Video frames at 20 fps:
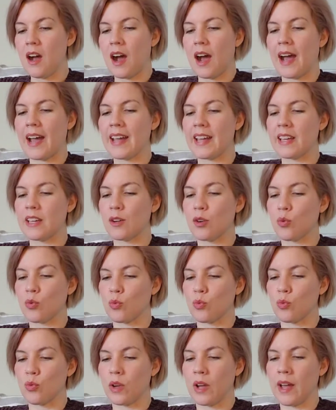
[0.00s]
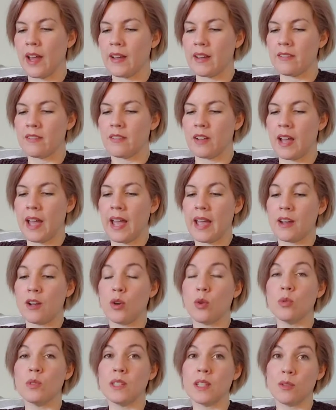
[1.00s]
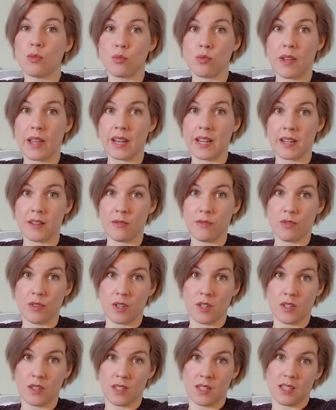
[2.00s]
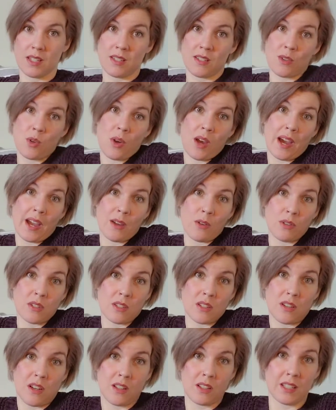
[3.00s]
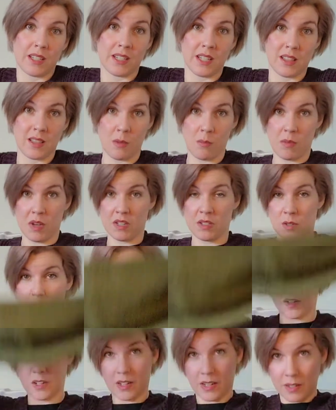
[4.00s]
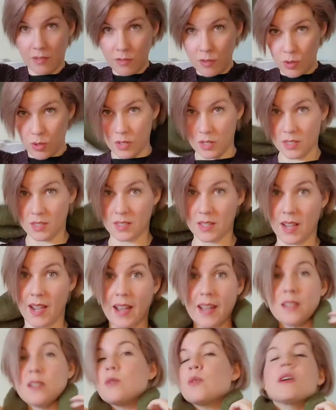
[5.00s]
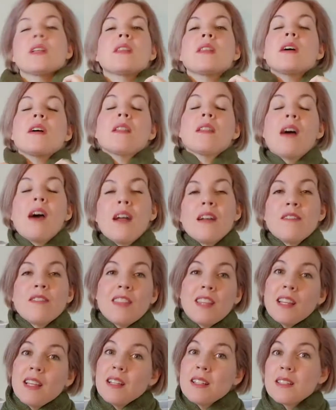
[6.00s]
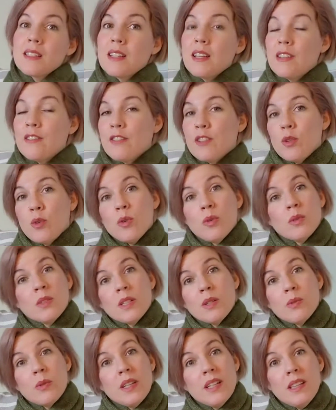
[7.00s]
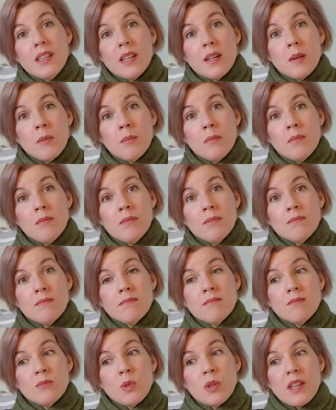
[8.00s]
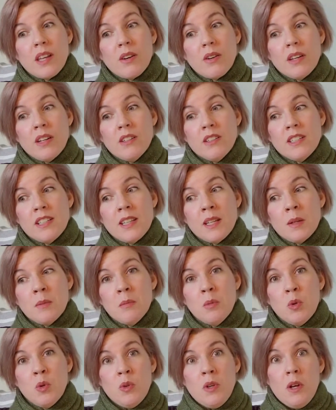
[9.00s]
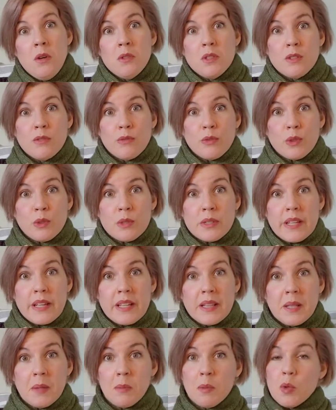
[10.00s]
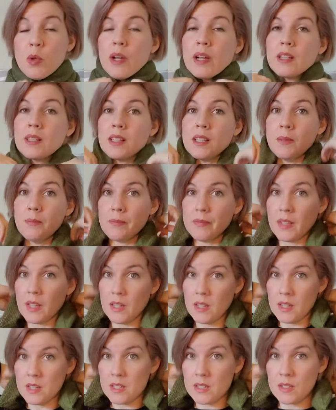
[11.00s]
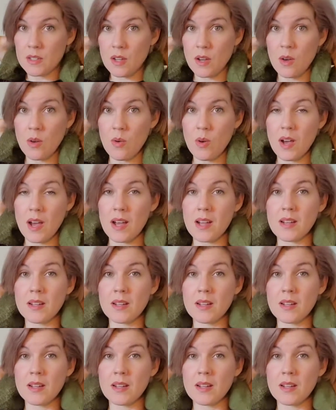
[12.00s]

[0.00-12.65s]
I had only read it first, and so I was calling it the Musselburgh. And of course, as with a lot of things, if you only read them without hearing them, who knows if you're saying them correctly. So